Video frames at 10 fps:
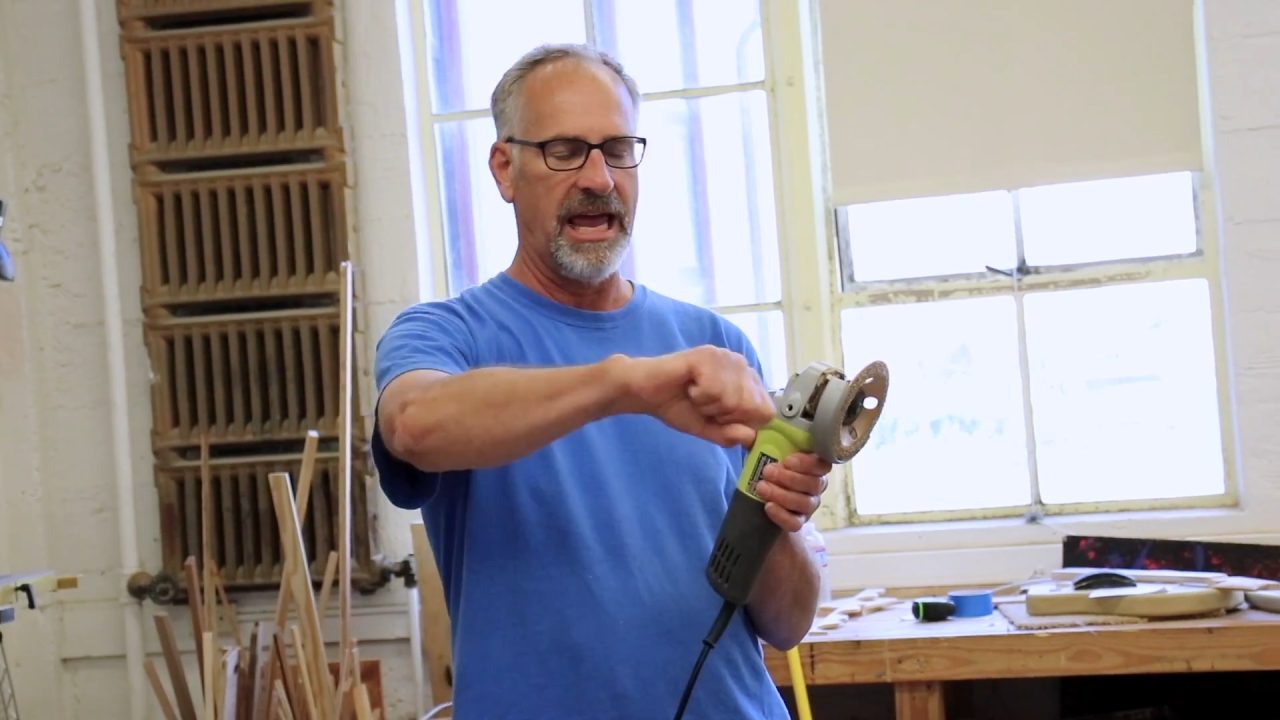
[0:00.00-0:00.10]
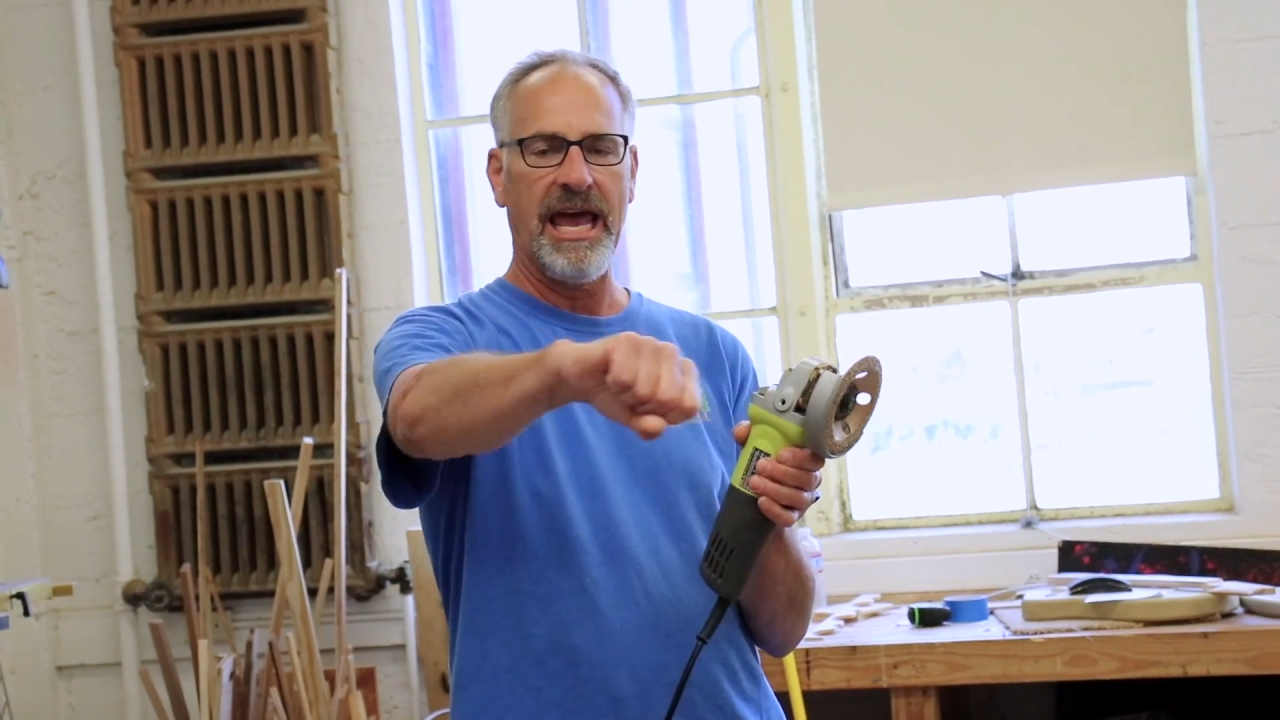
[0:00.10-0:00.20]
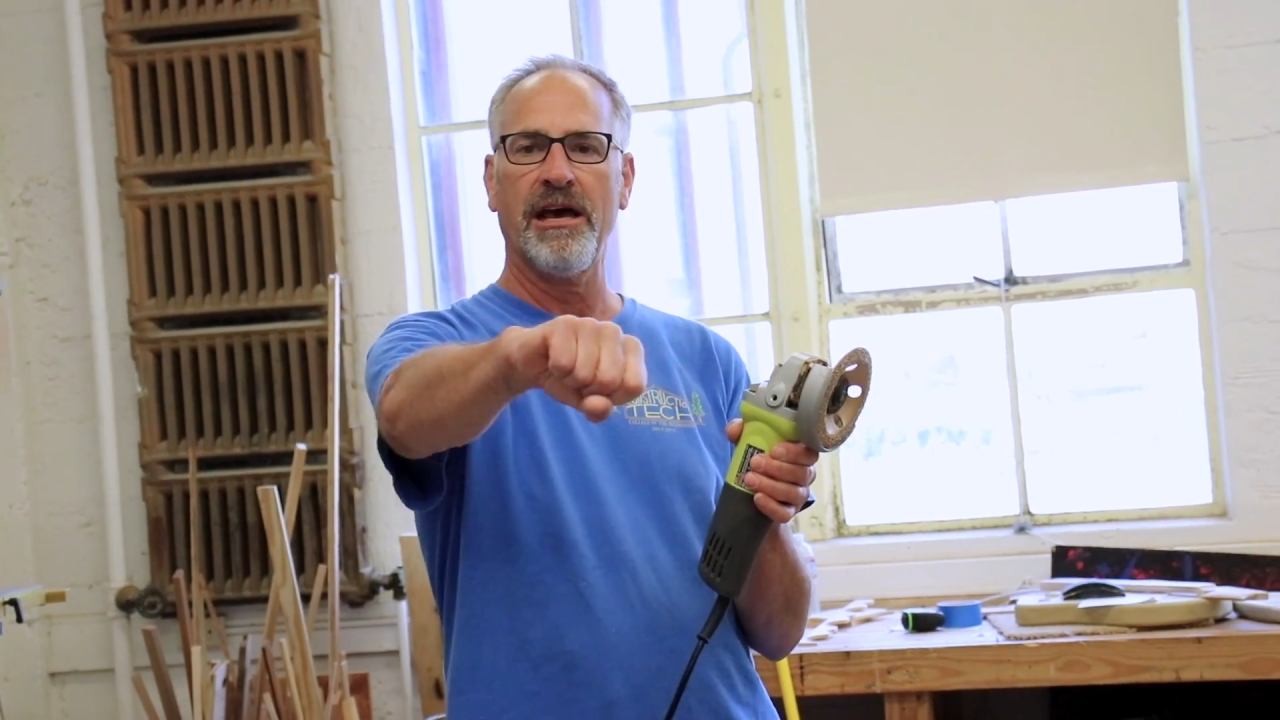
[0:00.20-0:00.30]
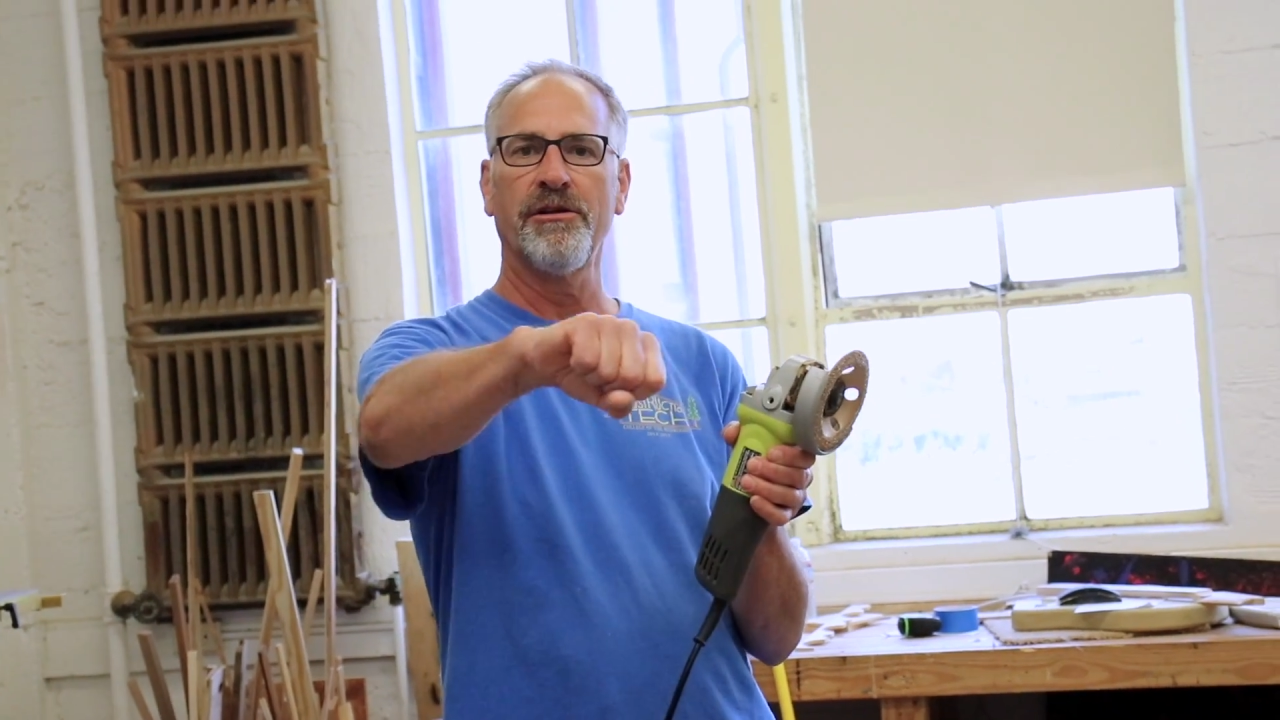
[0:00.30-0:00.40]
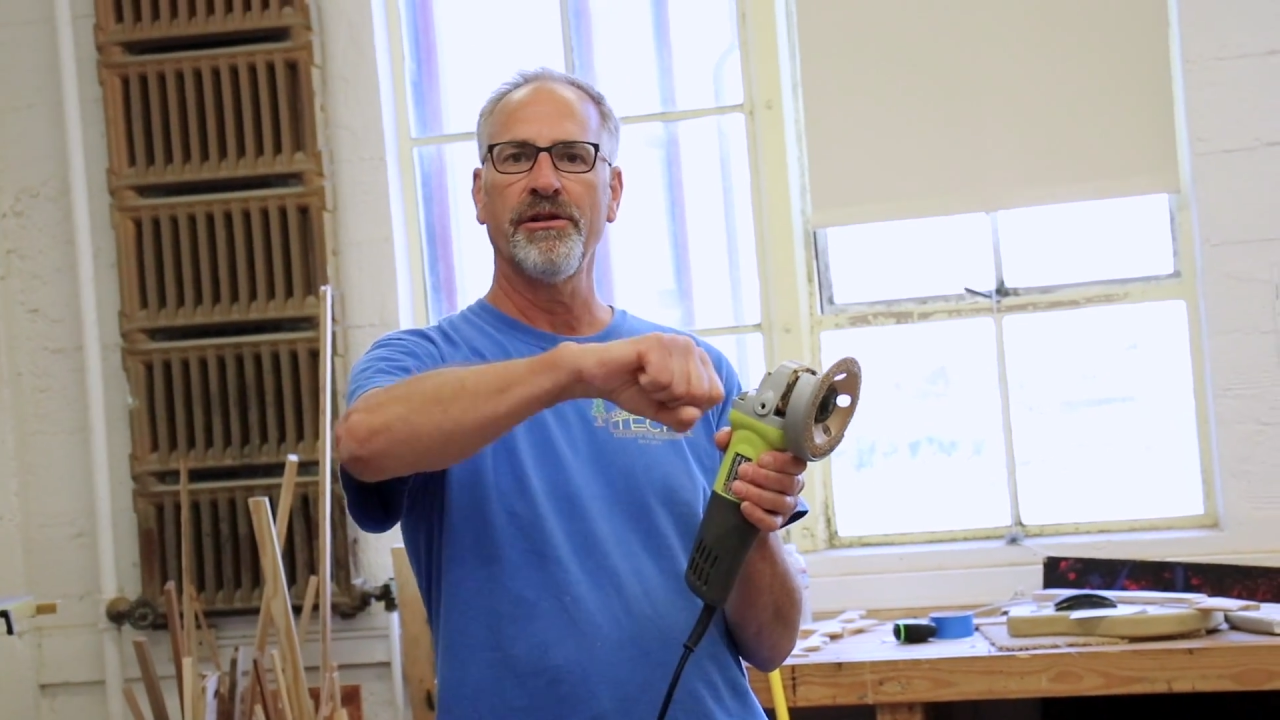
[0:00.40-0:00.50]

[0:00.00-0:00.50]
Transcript: handle